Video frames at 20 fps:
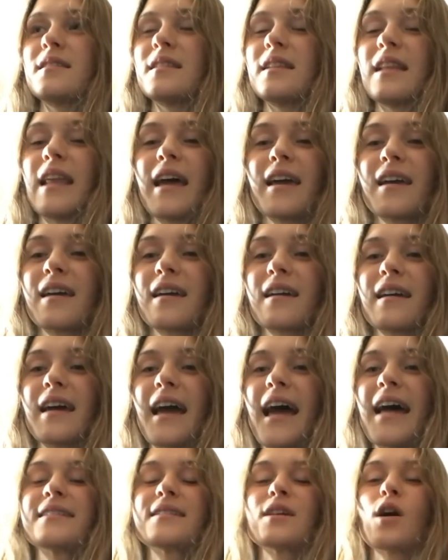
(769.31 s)
like
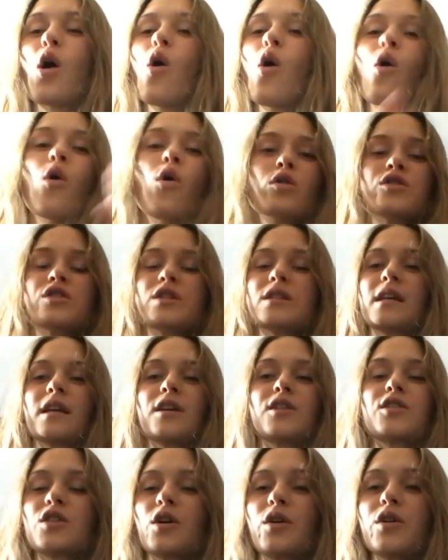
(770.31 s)
as a whole, just
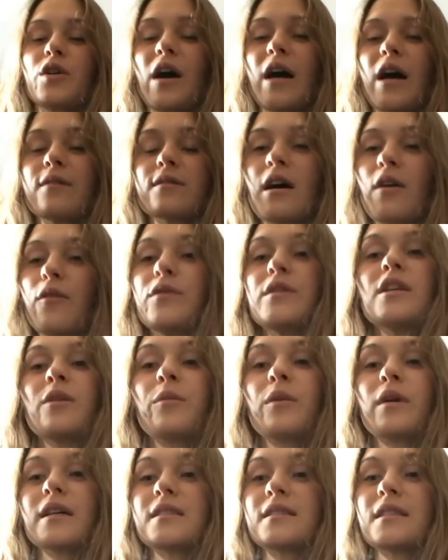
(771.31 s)
like show you how tough
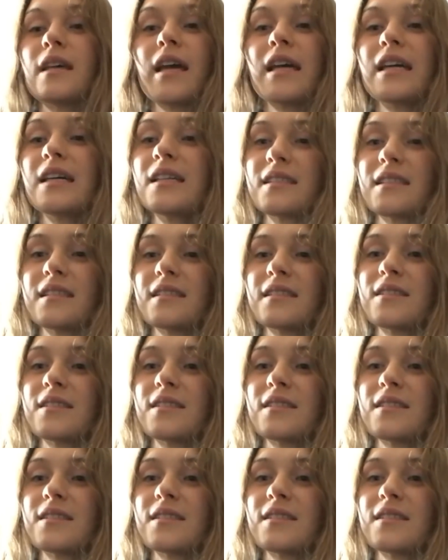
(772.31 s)
Team USA is.